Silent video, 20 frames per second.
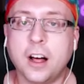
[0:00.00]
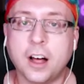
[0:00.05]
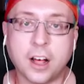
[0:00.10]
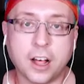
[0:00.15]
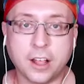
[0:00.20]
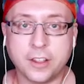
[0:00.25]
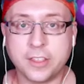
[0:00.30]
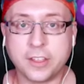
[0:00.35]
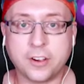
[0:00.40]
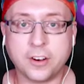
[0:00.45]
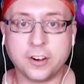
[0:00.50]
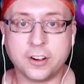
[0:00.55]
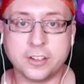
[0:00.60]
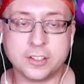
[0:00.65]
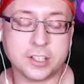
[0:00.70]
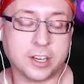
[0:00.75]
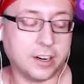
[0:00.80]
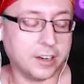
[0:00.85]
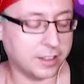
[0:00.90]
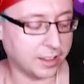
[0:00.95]
all the
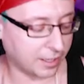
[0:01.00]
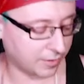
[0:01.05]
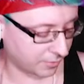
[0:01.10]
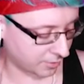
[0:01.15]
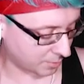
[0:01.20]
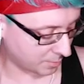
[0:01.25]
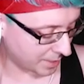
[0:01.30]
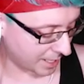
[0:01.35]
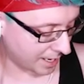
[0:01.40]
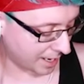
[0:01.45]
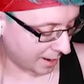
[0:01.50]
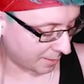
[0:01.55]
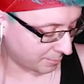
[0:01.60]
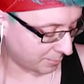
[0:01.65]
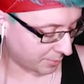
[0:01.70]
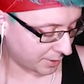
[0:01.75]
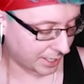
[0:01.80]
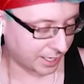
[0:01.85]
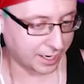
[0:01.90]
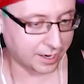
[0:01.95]
girls are in love with me. I'm
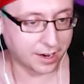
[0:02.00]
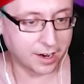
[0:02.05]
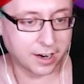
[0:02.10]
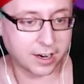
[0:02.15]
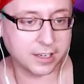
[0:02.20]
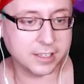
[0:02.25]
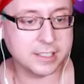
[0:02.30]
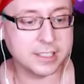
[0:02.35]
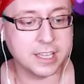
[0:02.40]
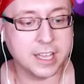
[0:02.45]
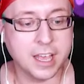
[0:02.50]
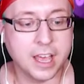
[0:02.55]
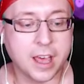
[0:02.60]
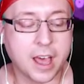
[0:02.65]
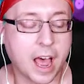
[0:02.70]
breaking hearts.